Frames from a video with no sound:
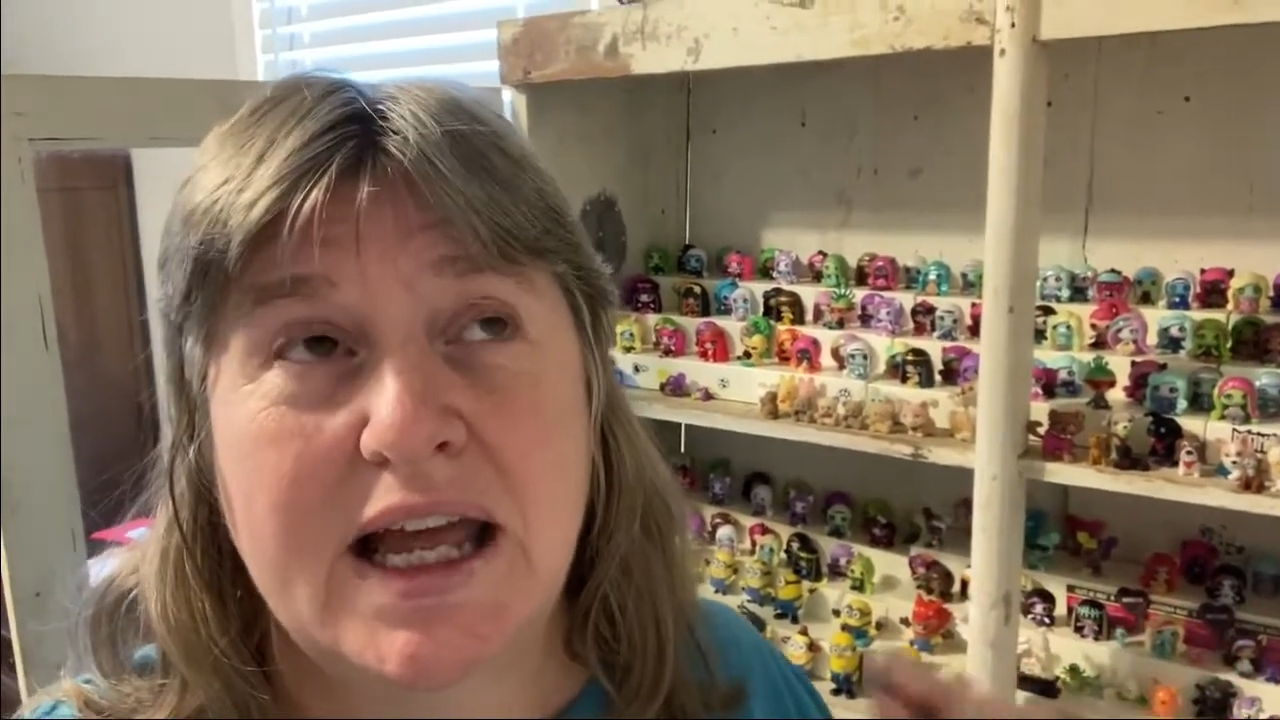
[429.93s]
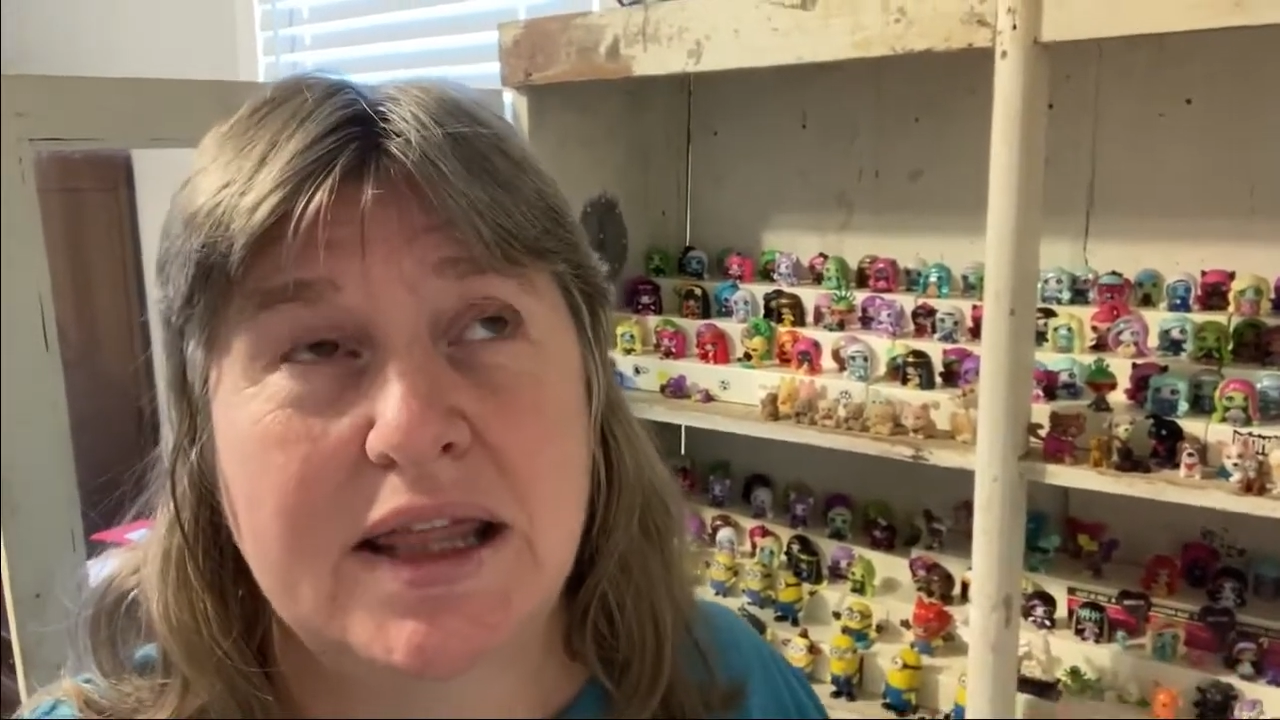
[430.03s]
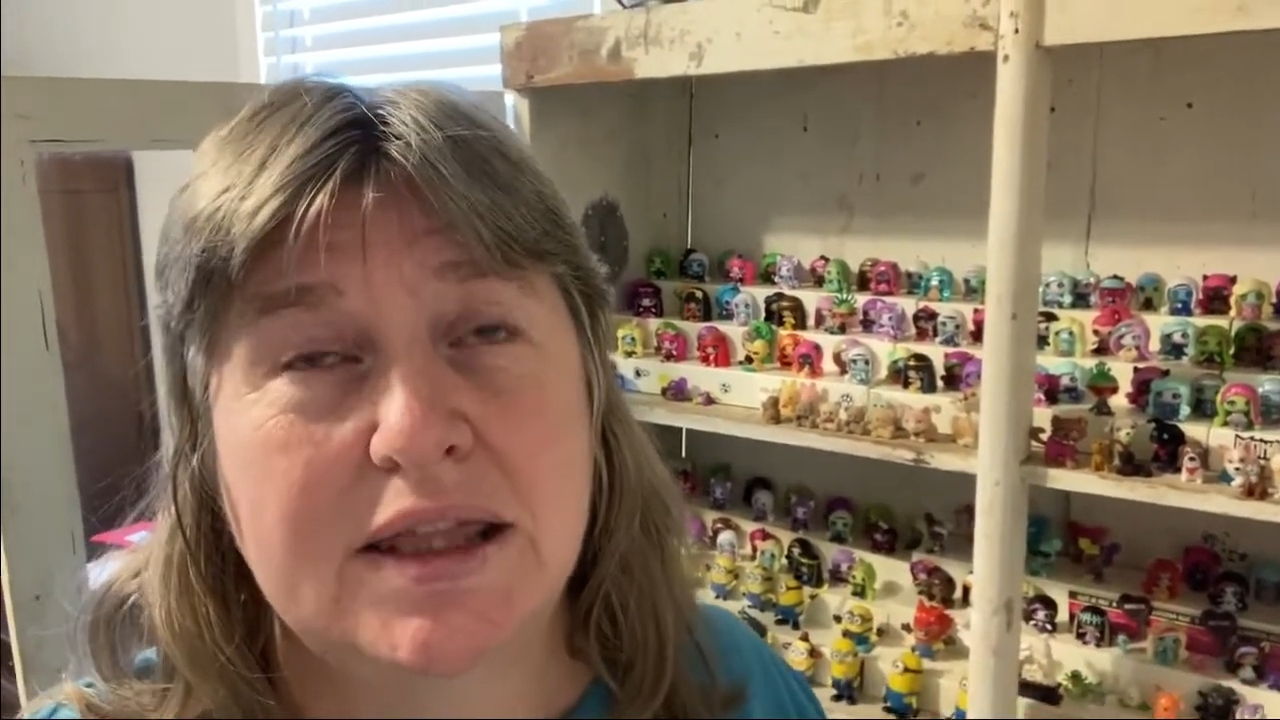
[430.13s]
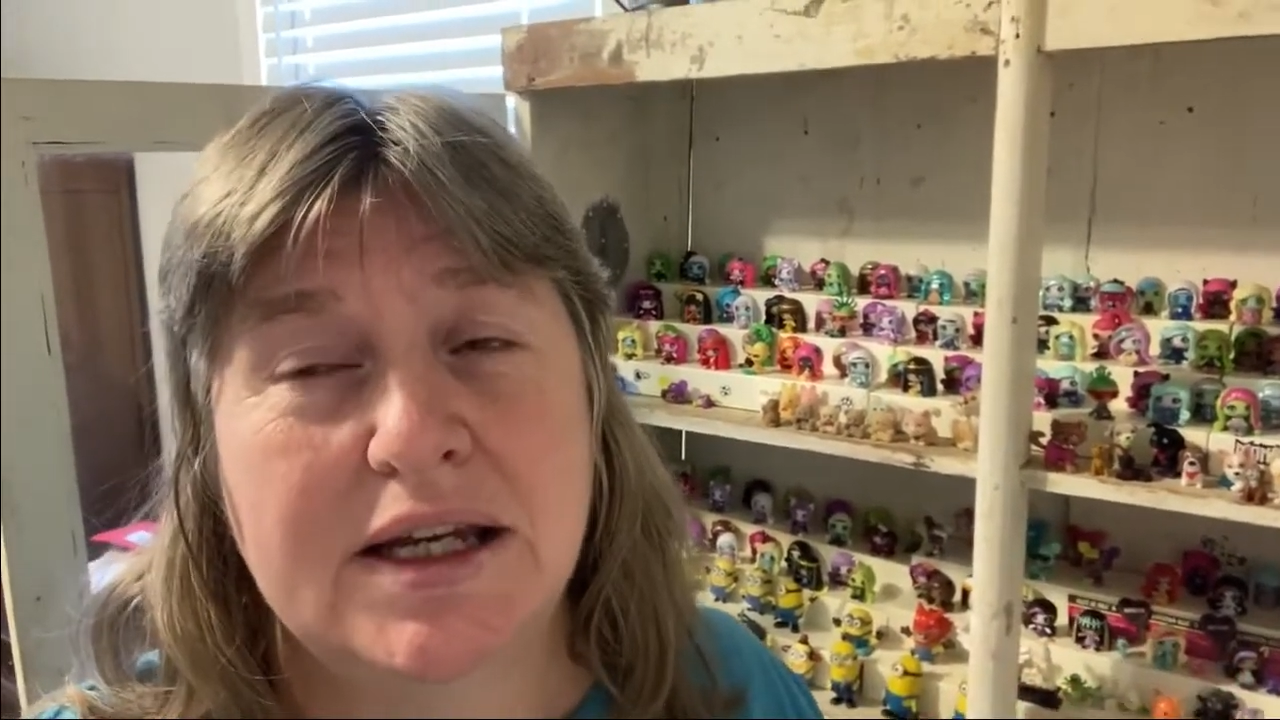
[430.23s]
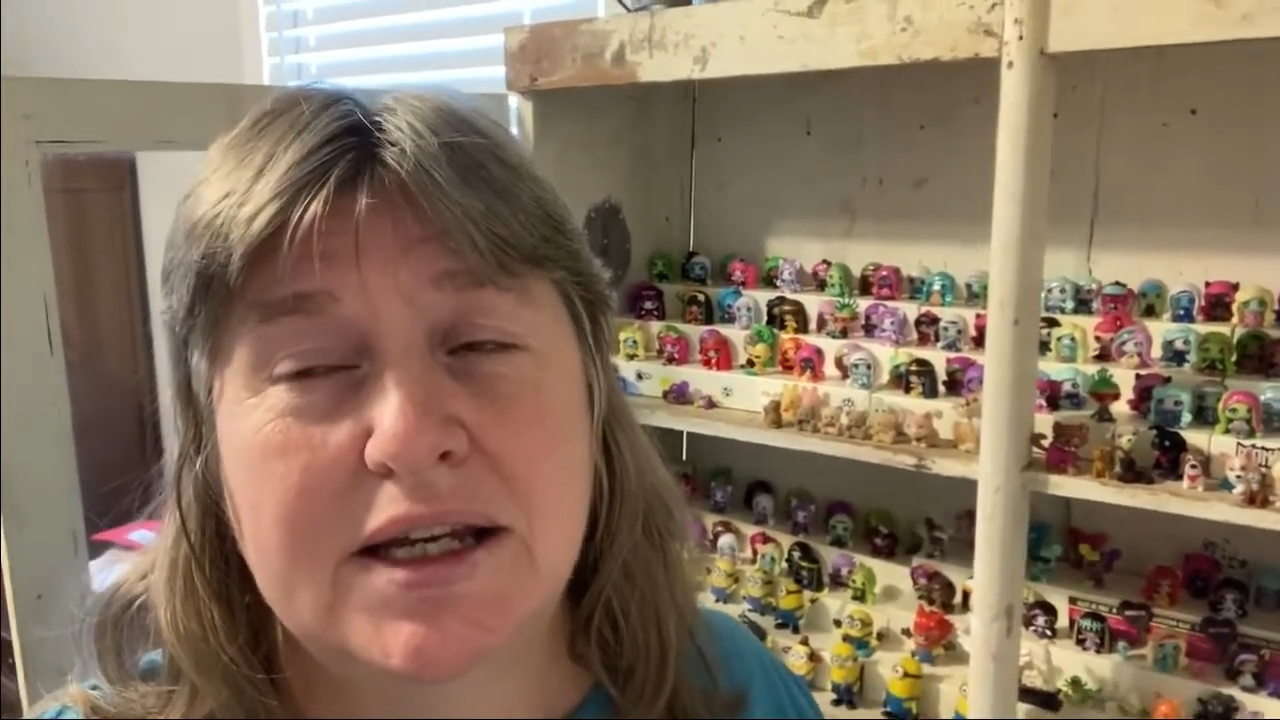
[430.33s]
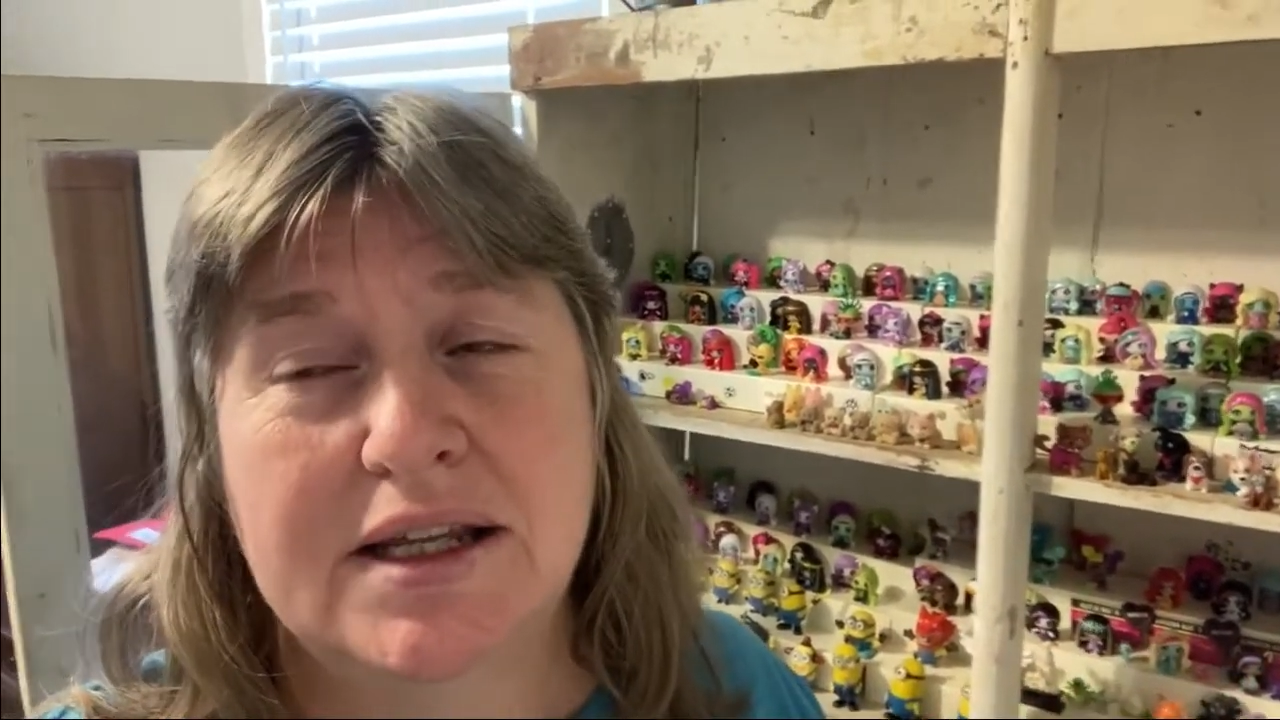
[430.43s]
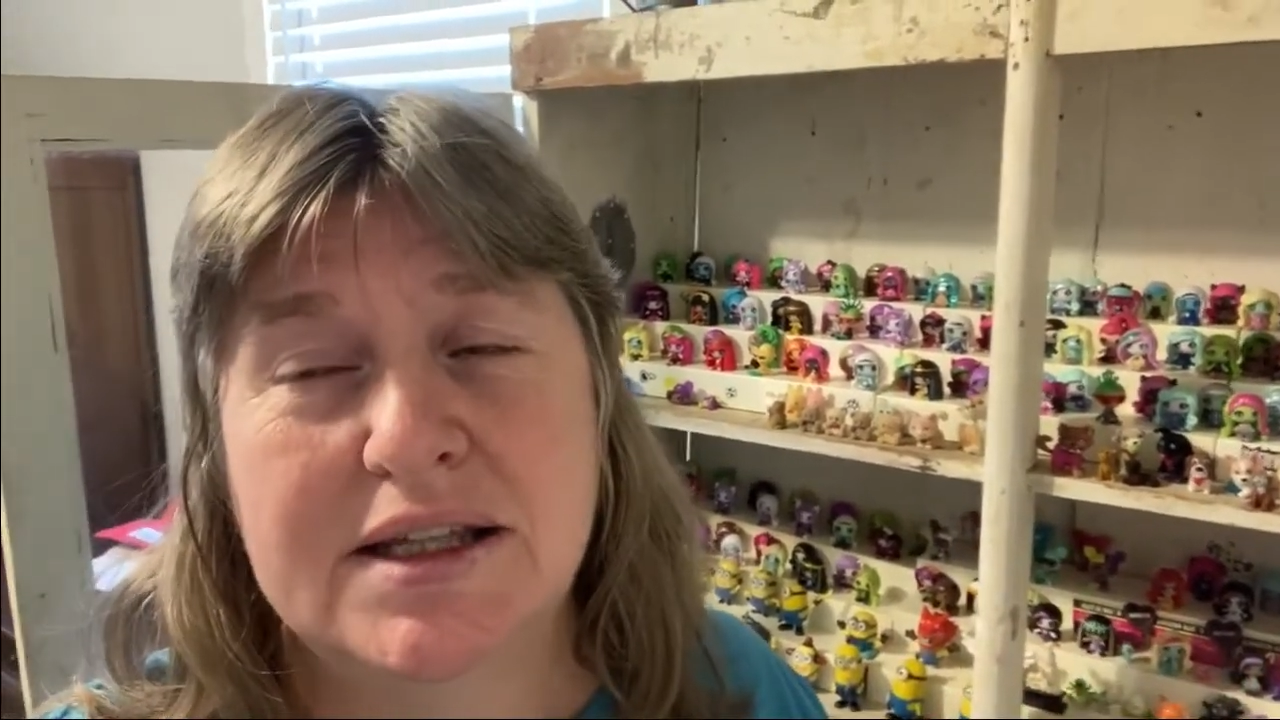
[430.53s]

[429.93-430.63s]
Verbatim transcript: I think at